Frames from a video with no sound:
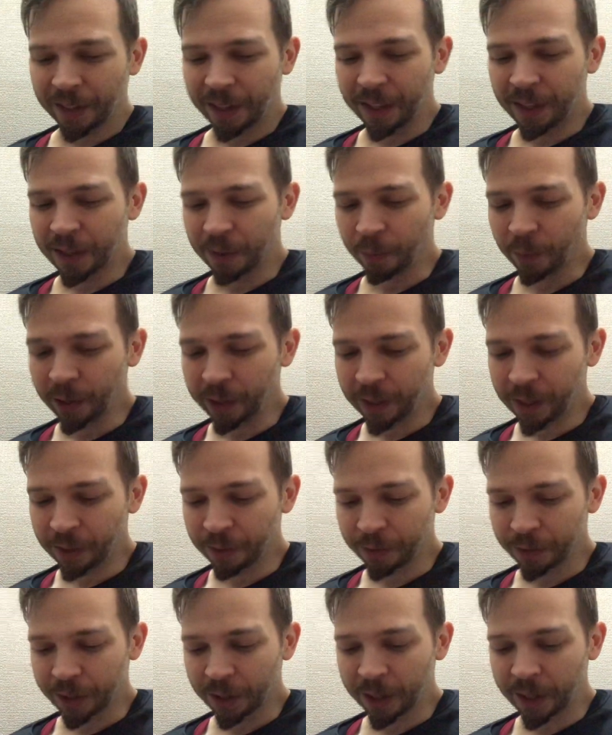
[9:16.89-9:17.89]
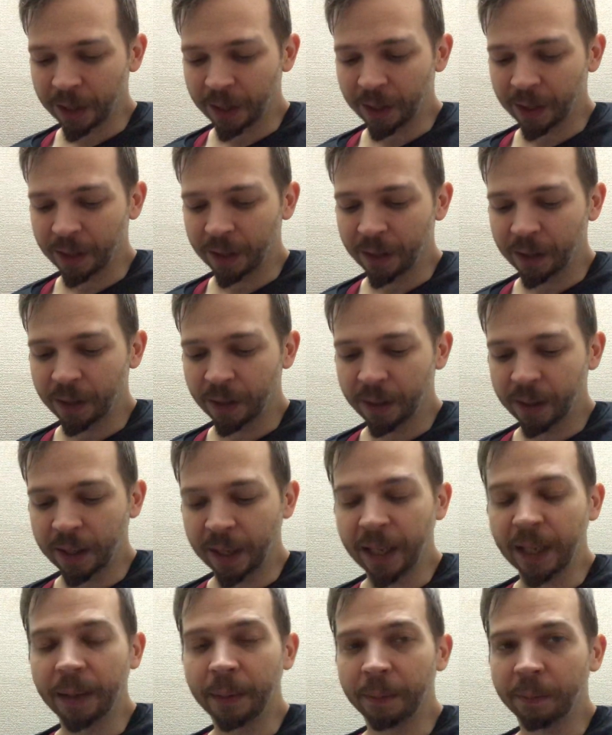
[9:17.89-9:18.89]
It's a really interesting
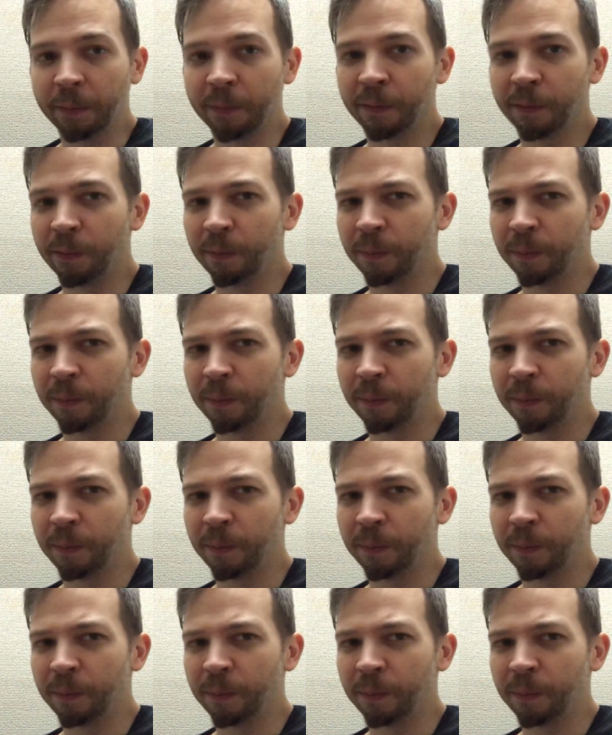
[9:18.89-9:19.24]
game